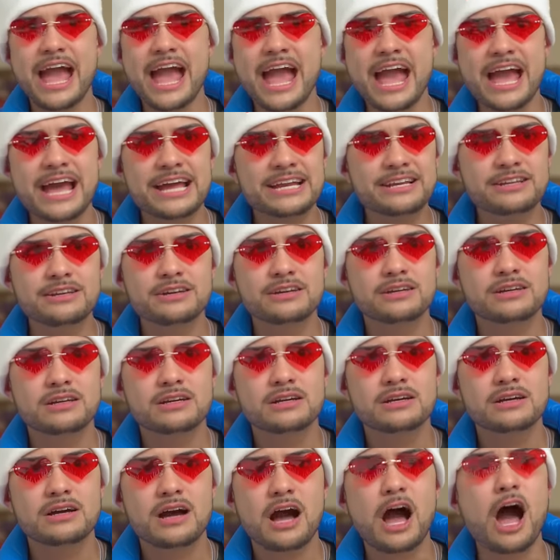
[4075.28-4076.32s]
and?
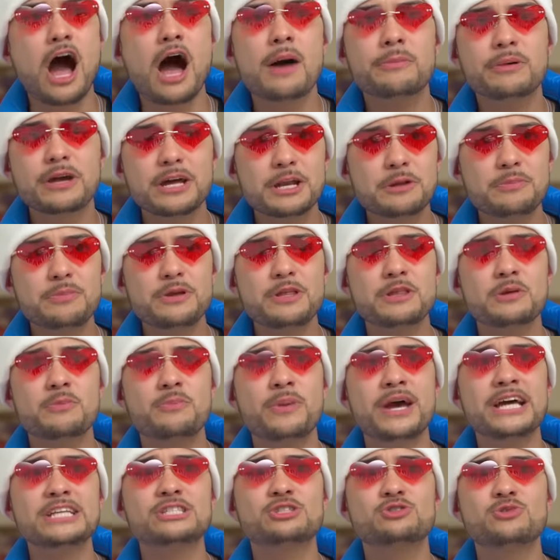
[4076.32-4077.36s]
I'm gonna be the
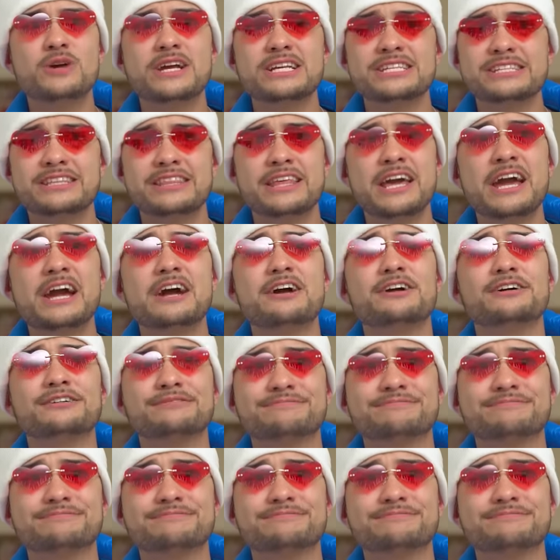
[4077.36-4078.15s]
best dressed there.